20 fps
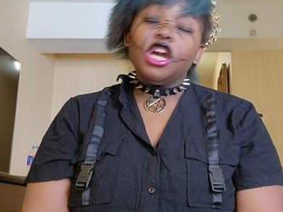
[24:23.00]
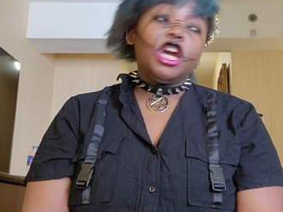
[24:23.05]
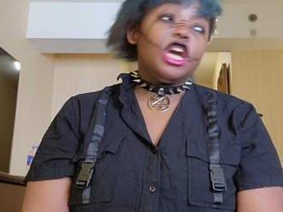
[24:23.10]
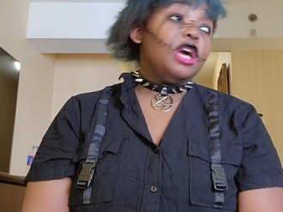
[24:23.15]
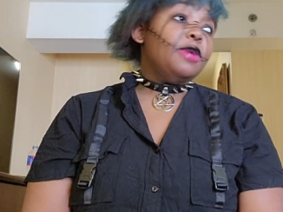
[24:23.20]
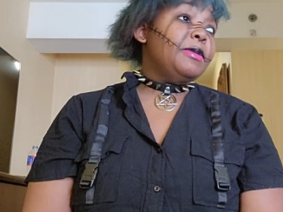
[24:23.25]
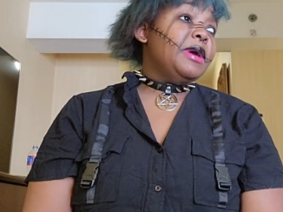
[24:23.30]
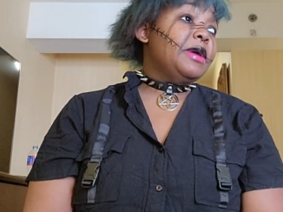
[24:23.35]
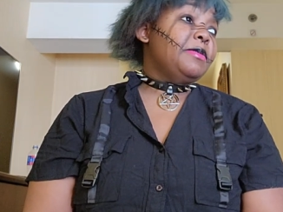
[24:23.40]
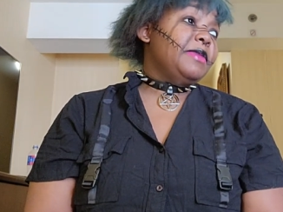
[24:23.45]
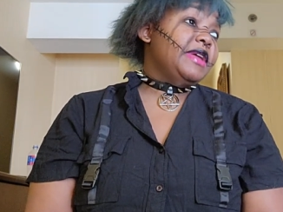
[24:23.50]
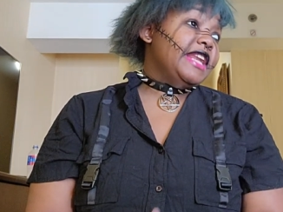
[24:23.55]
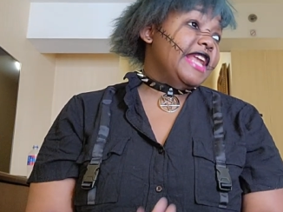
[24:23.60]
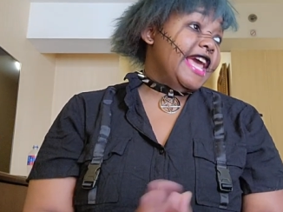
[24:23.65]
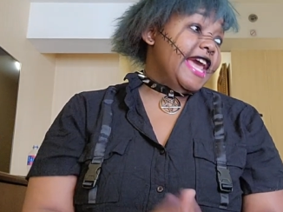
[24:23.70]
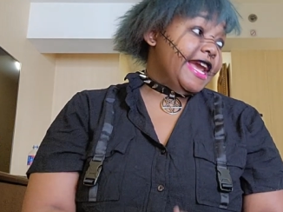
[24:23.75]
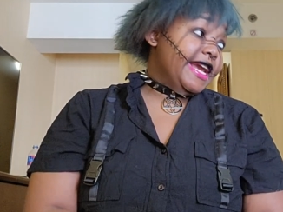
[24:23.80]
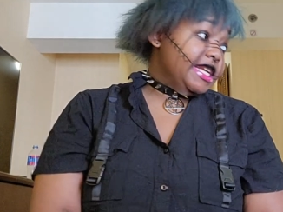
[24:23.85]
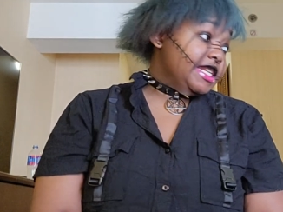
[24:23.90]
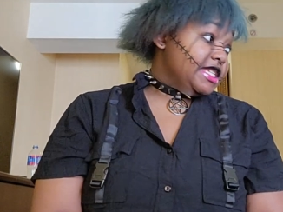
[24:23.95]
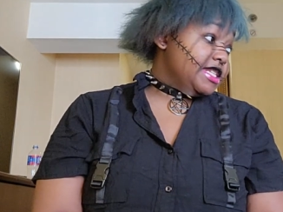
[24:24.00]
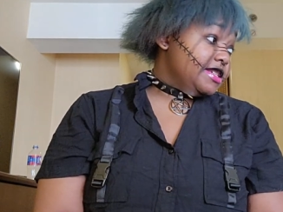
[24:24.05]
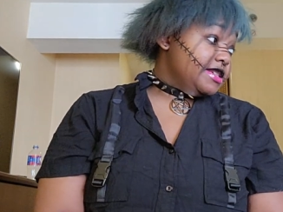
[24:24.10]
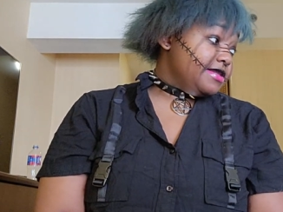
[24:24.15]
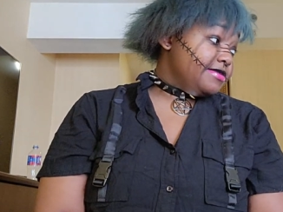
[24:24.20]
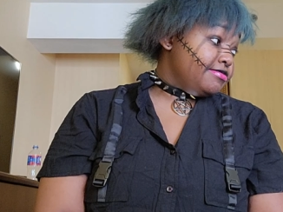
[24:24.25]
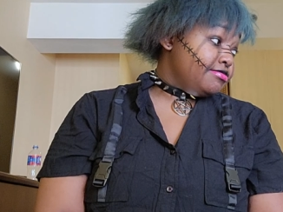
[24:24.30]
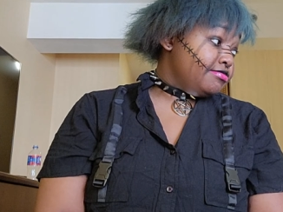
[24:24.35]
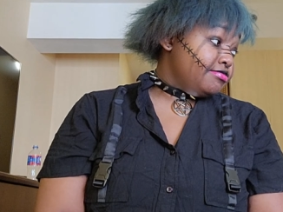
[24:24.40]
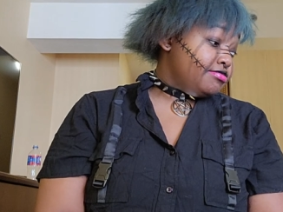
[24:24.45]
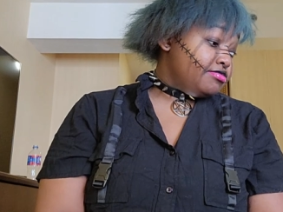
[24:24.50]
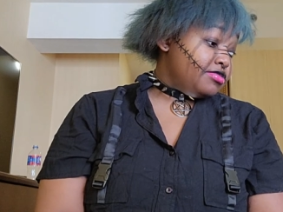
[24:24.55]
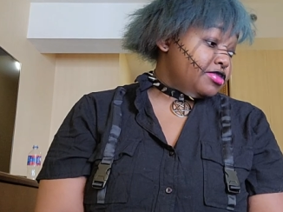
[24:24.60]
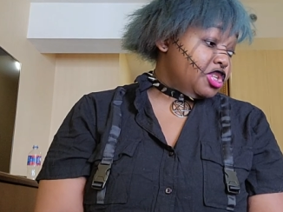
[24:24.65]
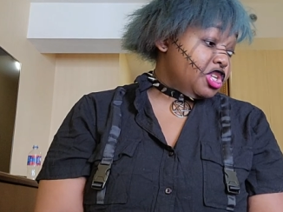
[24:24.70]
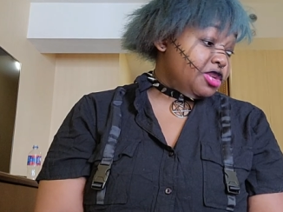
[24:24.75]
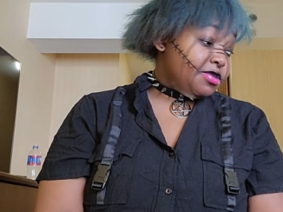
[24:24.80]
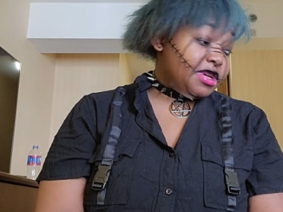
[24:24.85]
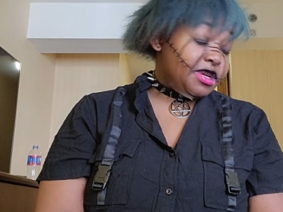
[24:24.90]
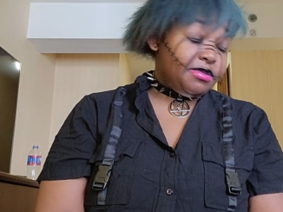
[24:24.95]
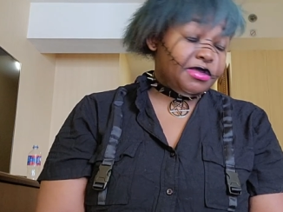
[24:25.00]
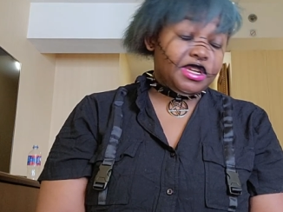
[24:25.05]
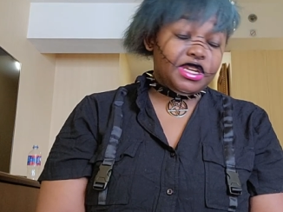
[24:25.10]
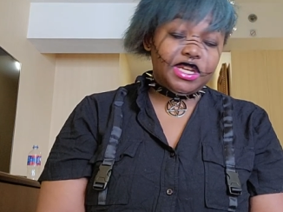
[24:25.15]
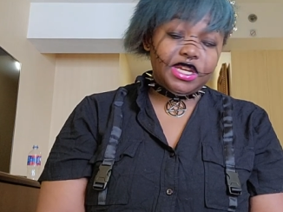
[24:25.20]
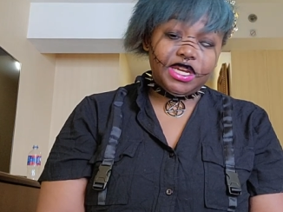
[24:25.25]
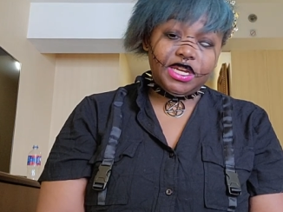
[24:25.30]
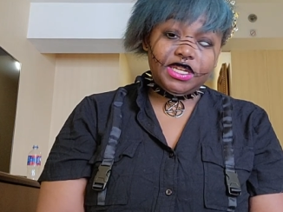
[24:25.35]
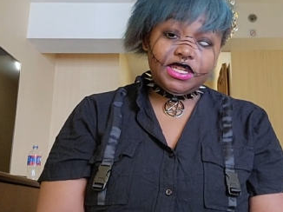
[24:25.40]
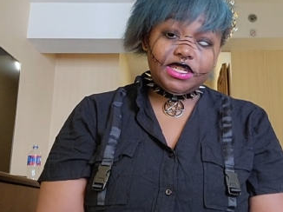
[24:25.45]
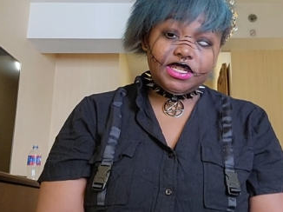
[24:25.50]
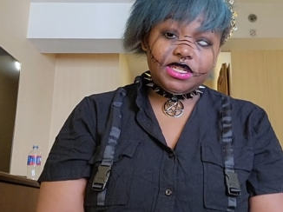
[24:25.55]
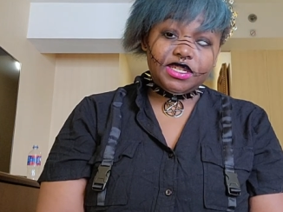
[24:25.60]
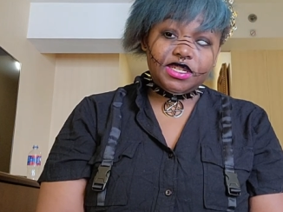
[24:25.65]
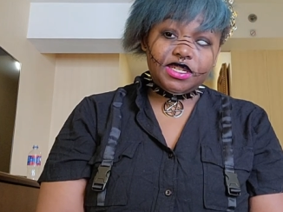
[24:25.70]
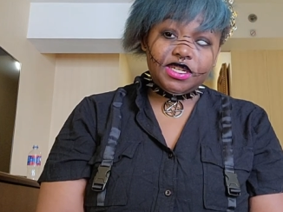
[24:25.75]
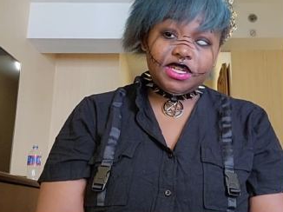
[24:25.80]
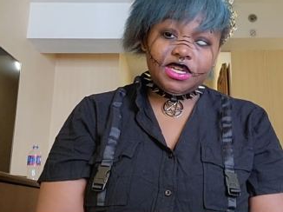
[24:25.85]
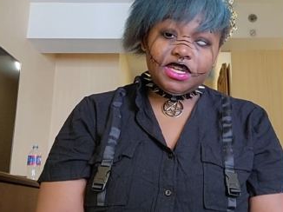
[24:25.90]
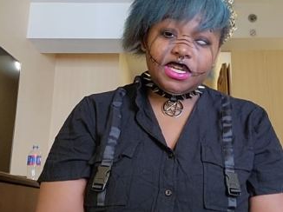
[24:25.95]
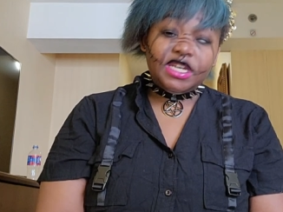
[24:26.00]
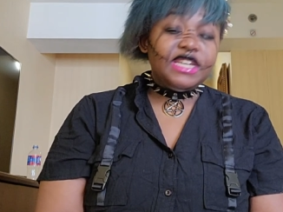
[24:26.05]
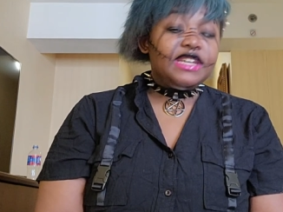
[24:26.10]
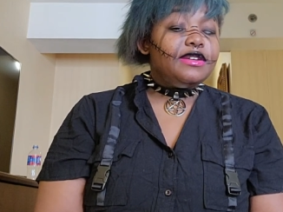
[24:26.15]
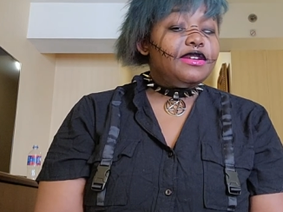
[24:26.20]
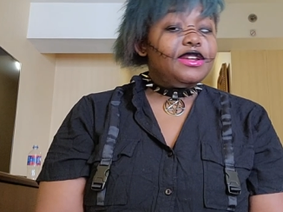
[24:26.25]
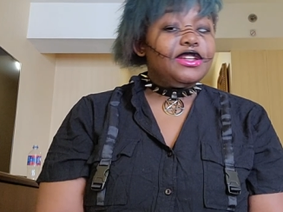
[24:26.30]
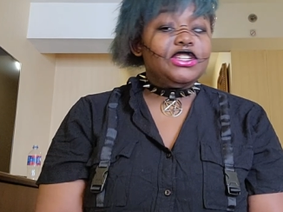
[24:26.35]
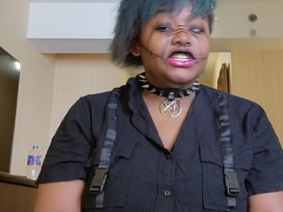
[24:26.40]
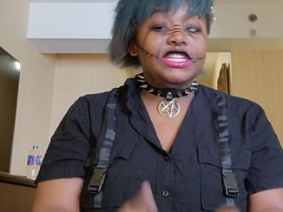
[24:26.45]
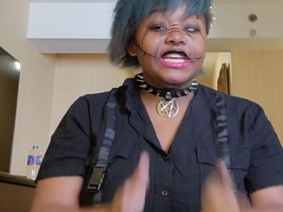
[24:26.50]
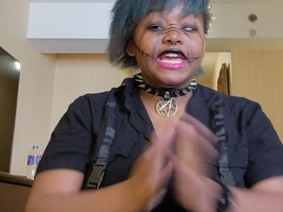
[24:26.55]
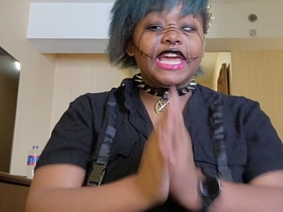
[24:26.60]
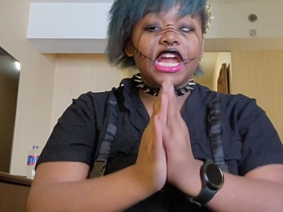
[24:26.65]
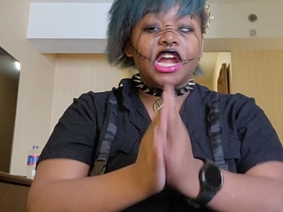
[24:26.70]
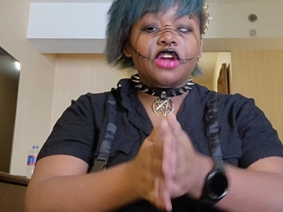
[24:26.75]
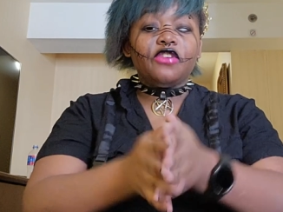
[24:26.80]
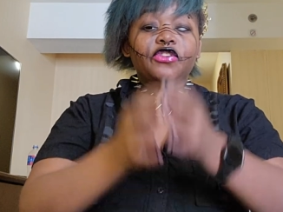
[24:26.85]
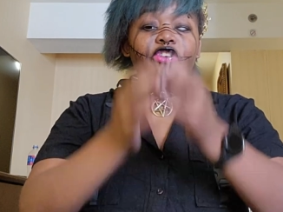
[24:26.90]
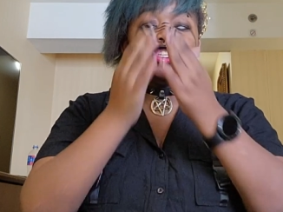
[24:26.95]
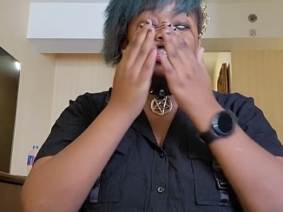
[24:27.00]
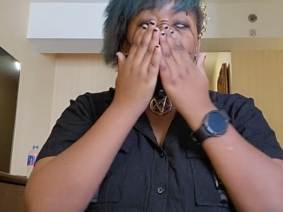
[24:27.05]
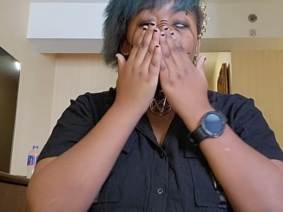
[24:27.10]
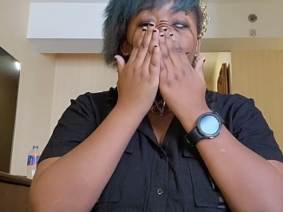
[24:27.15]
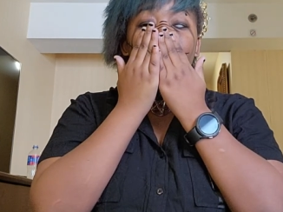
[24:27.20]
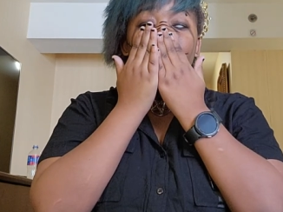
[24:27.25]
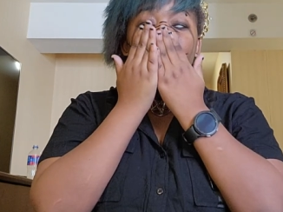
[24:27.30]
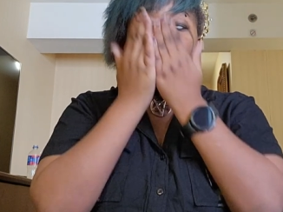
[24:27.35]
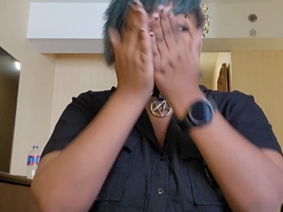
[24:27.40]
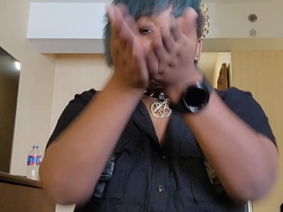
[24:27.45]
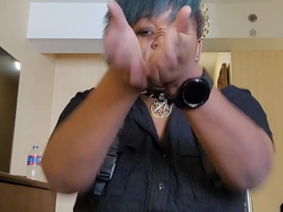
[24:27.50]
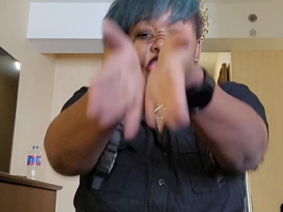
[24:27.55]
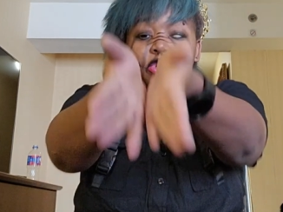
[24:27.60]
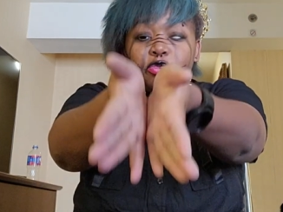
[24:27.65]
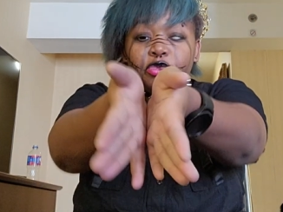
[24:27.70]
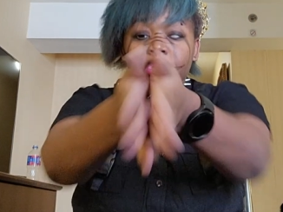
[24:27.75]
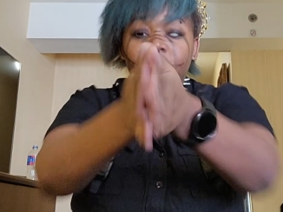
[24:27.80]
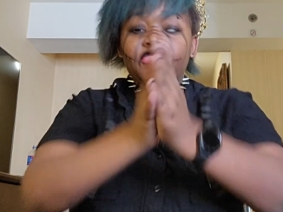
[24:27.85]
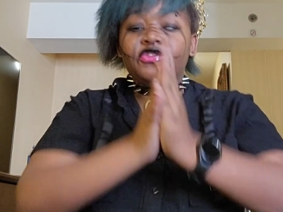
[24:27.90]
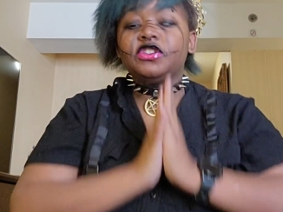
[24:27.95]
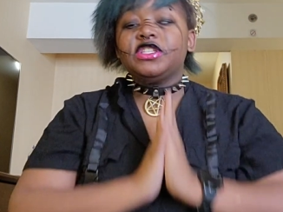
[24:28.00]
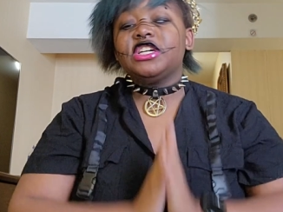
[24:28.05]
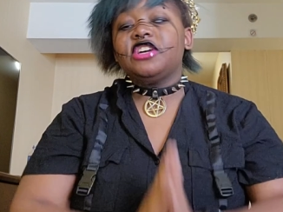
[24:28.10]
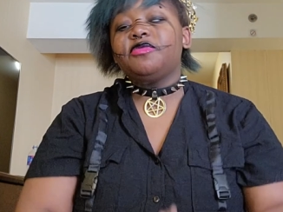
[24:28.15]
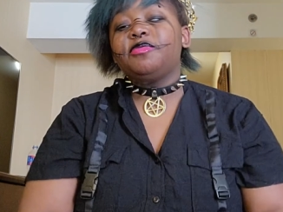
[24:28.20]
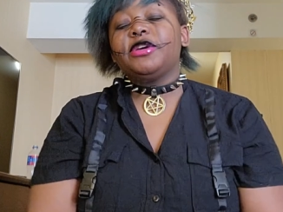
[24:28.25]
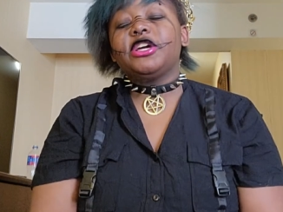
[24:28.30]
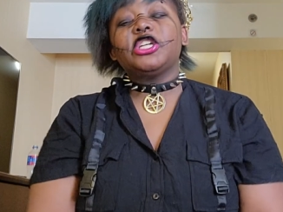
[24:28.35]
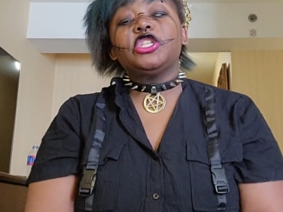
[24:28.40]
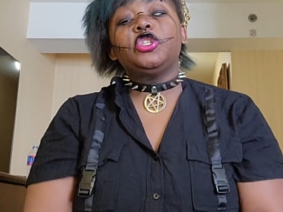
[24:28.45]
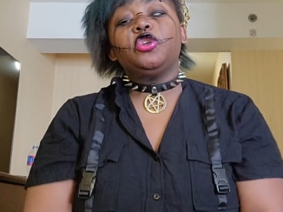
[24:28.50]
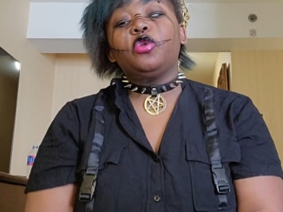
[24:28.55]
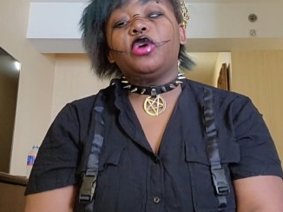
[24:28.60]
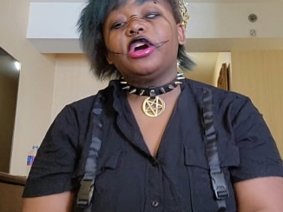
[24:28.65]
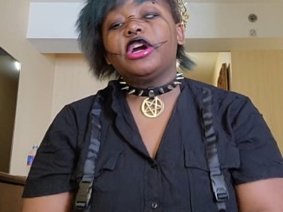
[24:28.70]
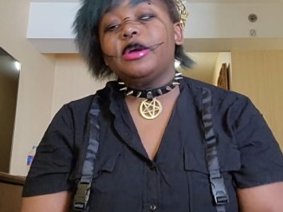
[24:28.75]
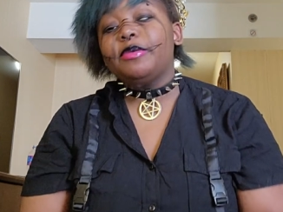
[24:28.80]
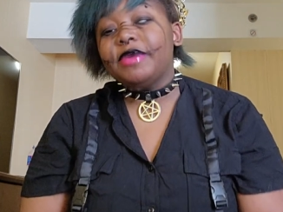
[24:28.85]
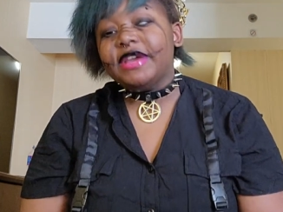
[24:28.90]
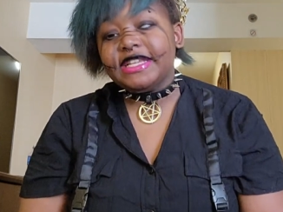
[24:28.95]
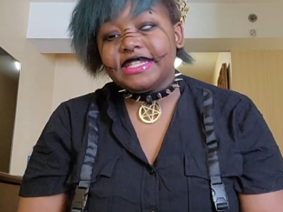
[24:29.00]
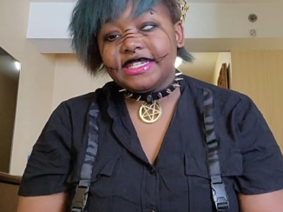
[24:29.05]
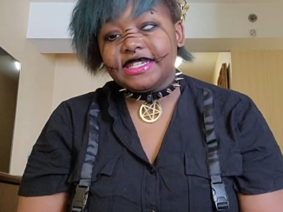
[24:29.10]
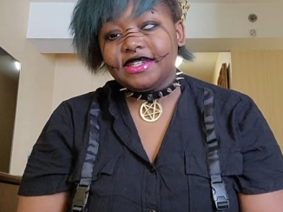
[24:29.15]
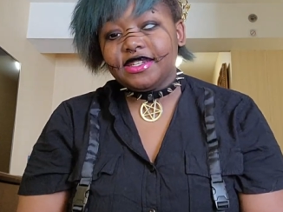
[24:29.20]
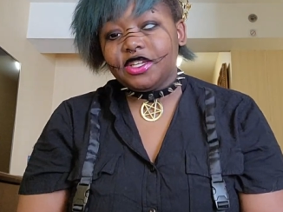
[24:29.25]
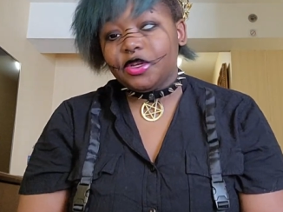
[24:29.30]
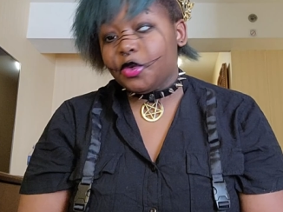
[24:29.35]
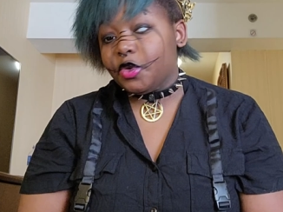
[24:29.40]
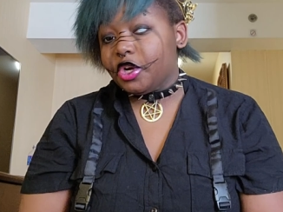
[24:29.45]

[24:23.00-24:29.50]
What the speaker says: Commandment 8. Commandment 8. Just take care of yourself, your beautiful self, because you are amazing.